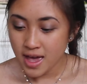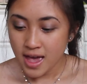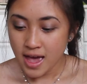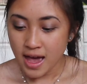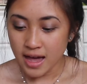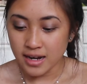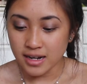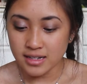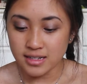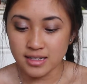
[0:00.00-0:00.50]

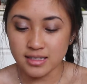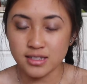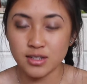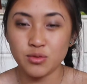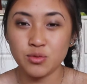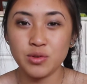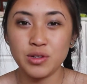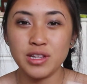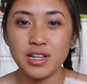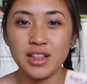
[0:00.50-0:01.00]
And it
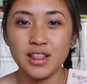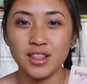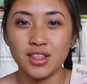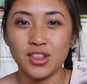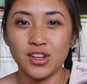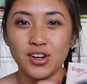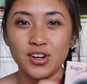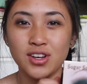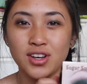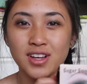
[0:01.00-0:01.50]
doesn't really
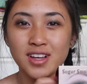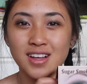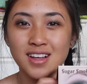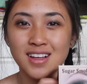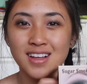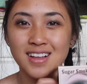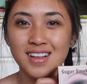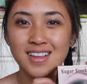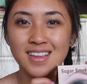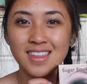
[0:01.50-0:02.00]
look
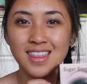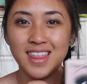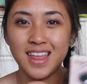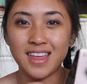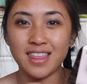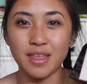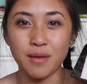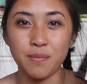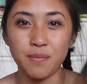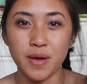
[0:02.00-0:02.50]

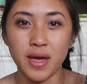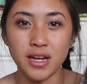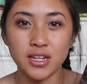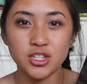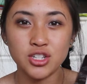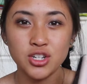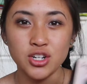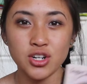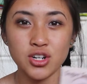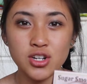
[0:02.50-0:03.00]
like the
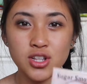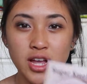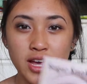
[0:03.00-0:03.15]
picture.